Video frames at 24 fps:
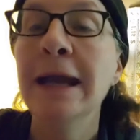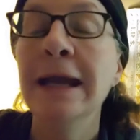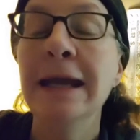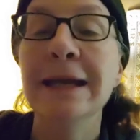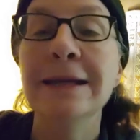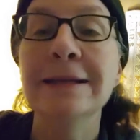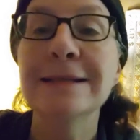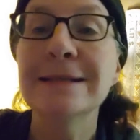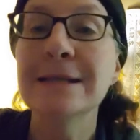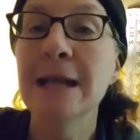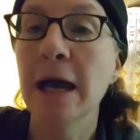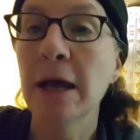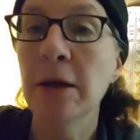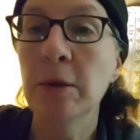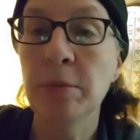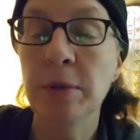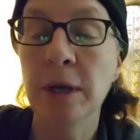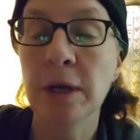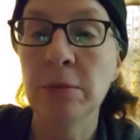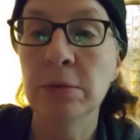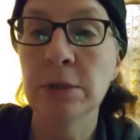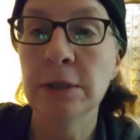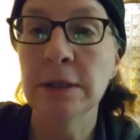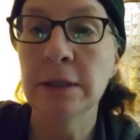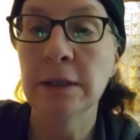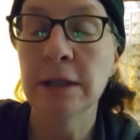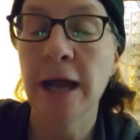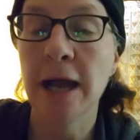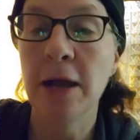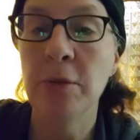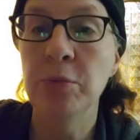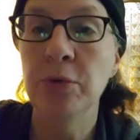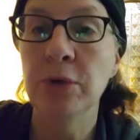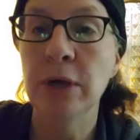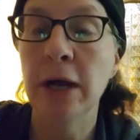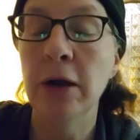It's not a public
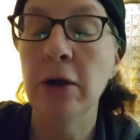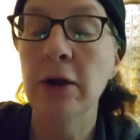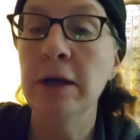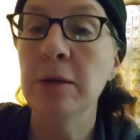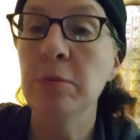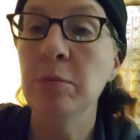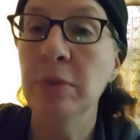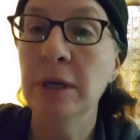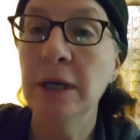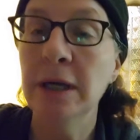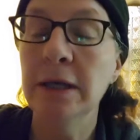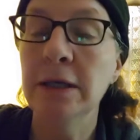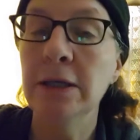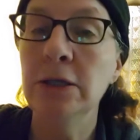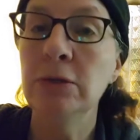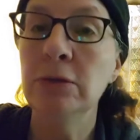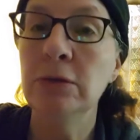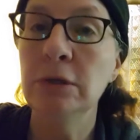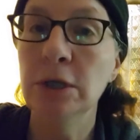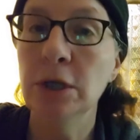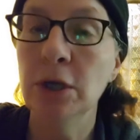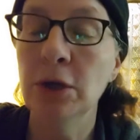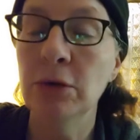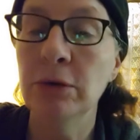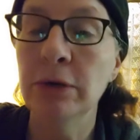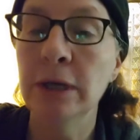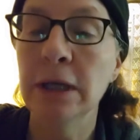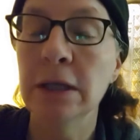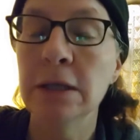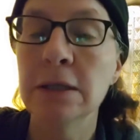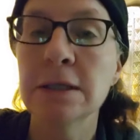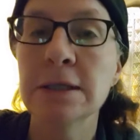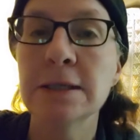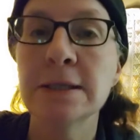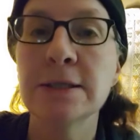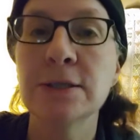library, but you can go
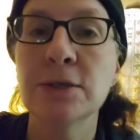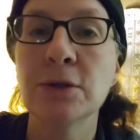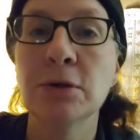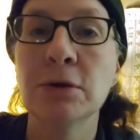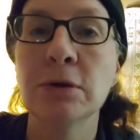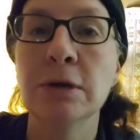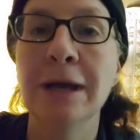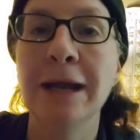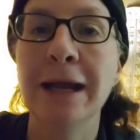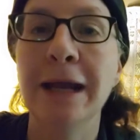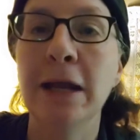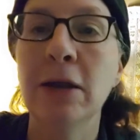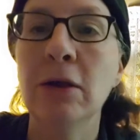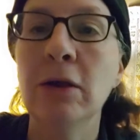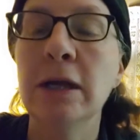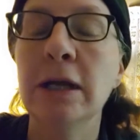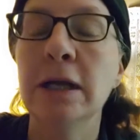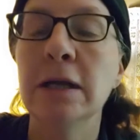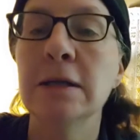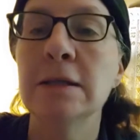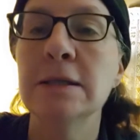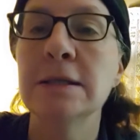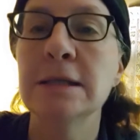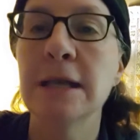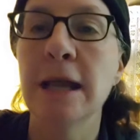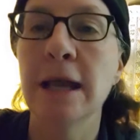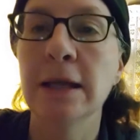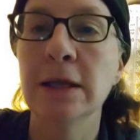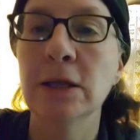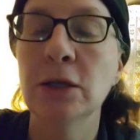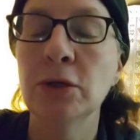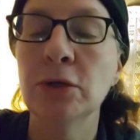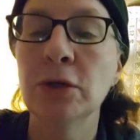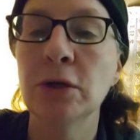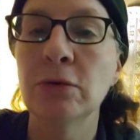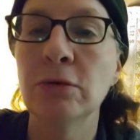into certain areas
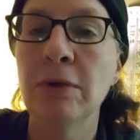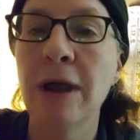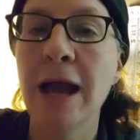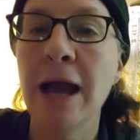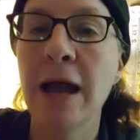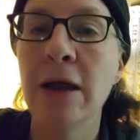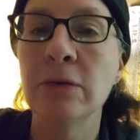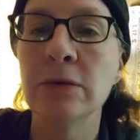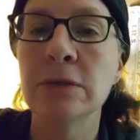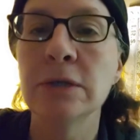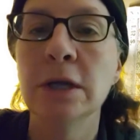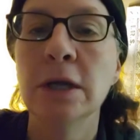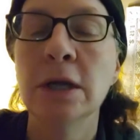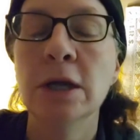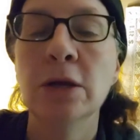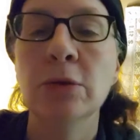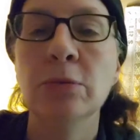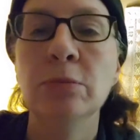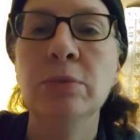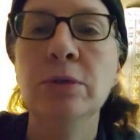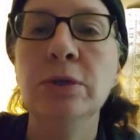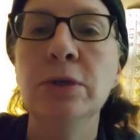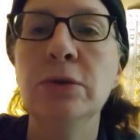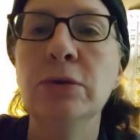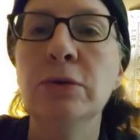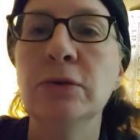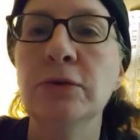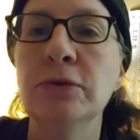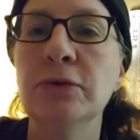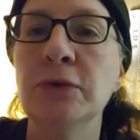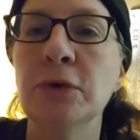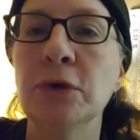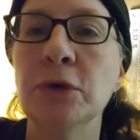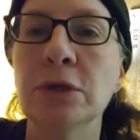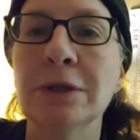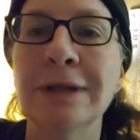and look around.
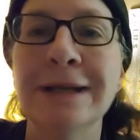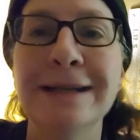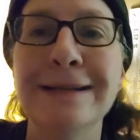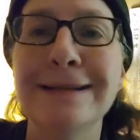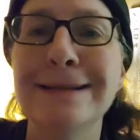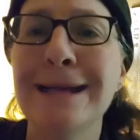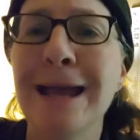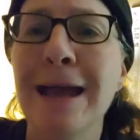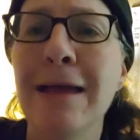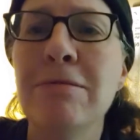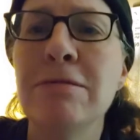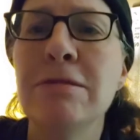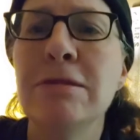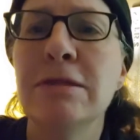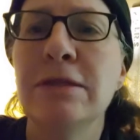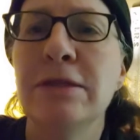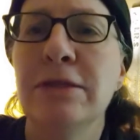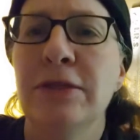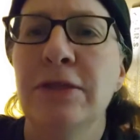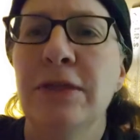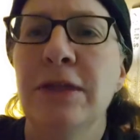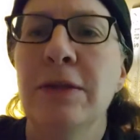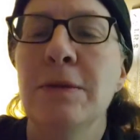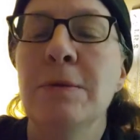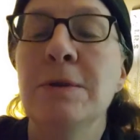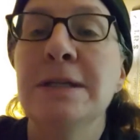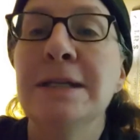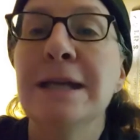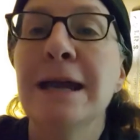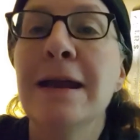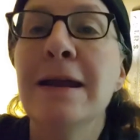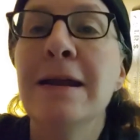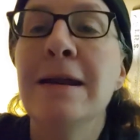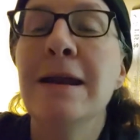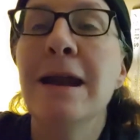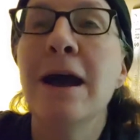Beautiful, like 10
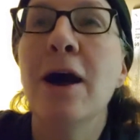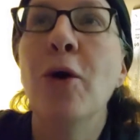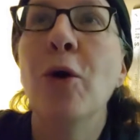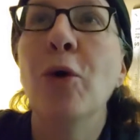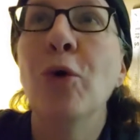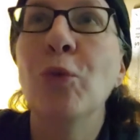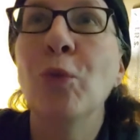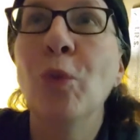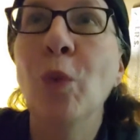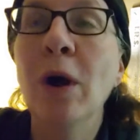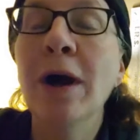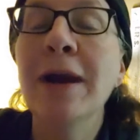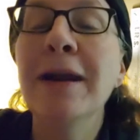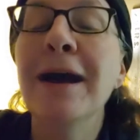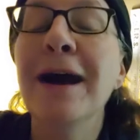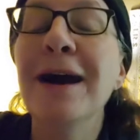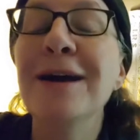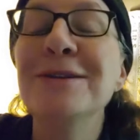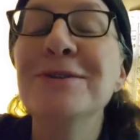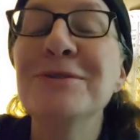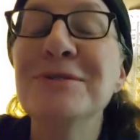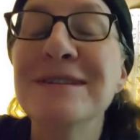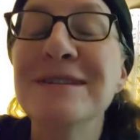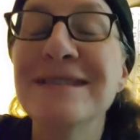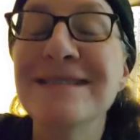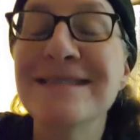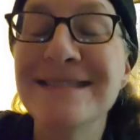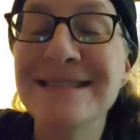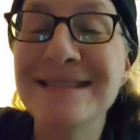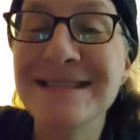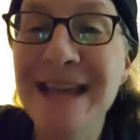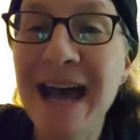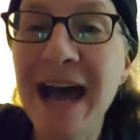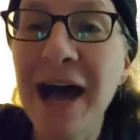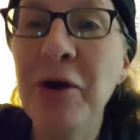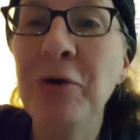or
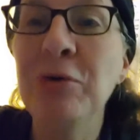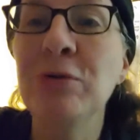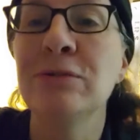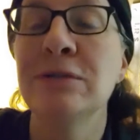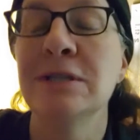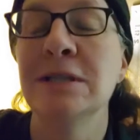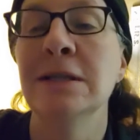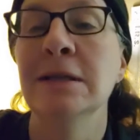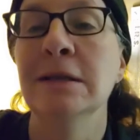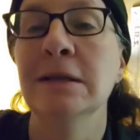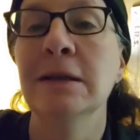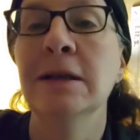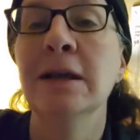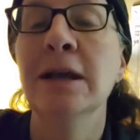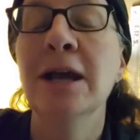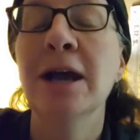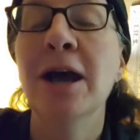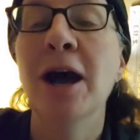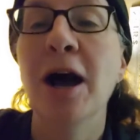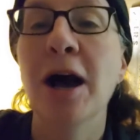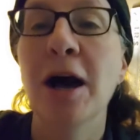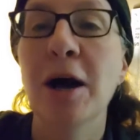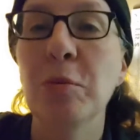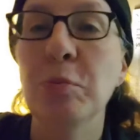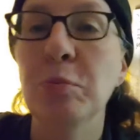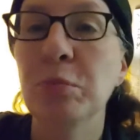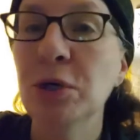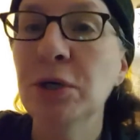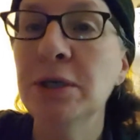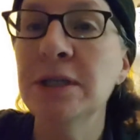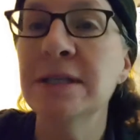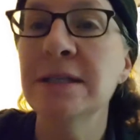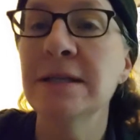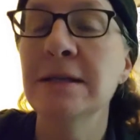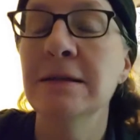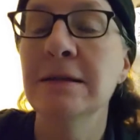100,000
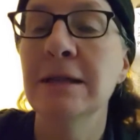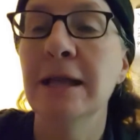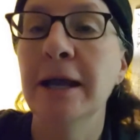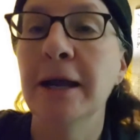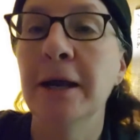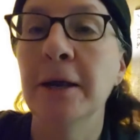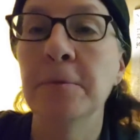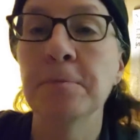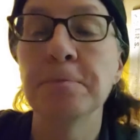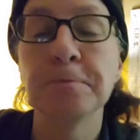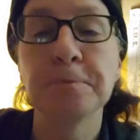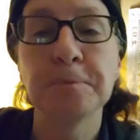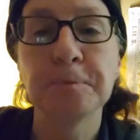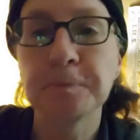books in there.